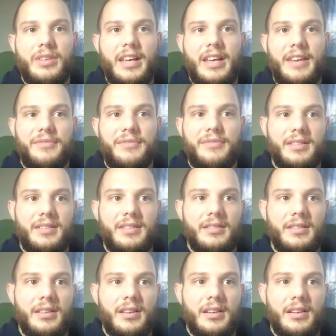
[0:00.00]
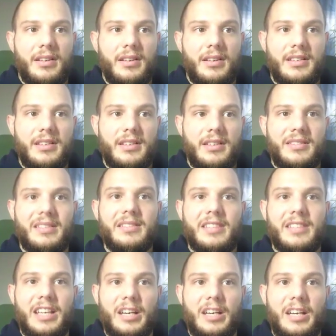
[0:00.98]
have this
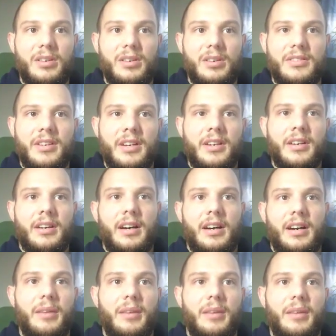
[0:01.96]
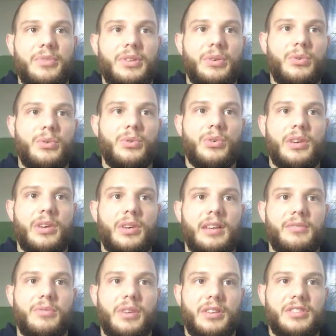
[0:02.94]
disabled. So you
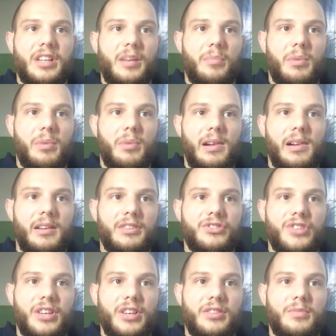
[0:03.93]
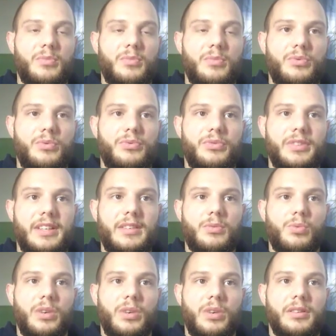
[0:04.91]
can, for example, just move
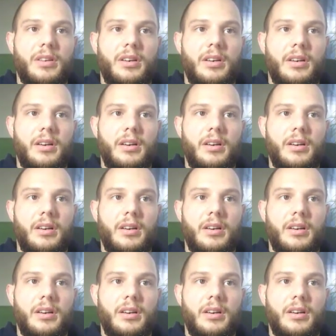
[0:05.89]
this one,